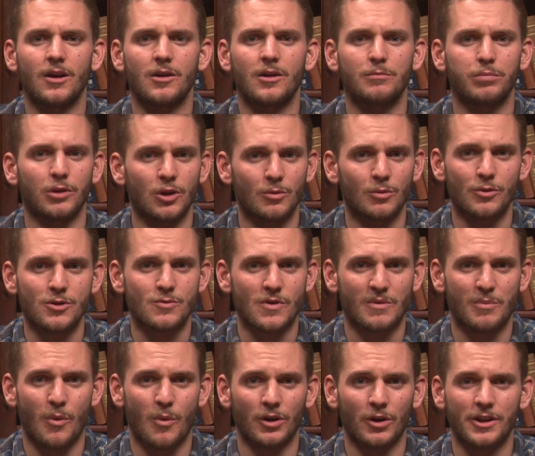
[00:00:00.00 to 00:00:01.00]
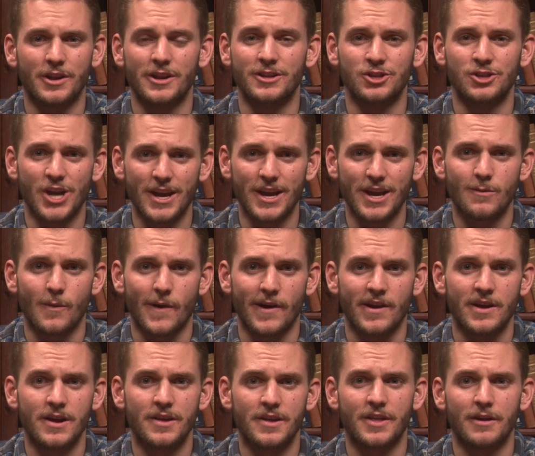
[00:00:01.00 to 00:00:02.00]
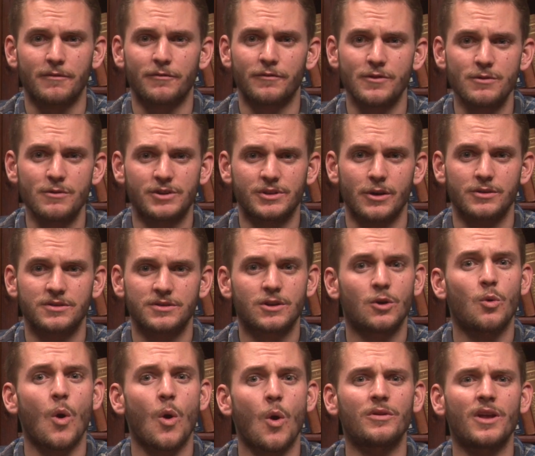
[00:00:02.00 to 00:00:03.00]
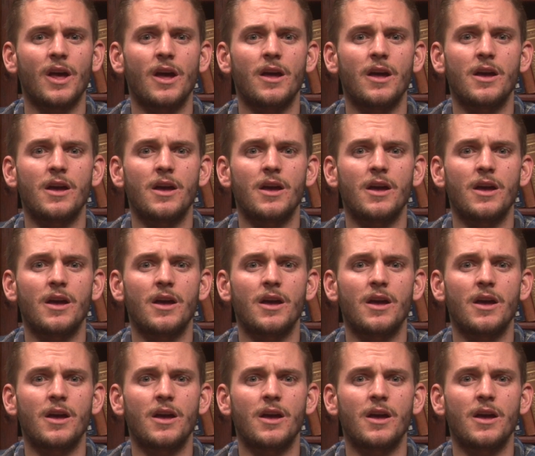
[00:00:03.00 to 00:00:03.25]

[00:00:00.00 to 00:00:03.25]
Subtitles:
Bloomberg reported in January that fructose, quote,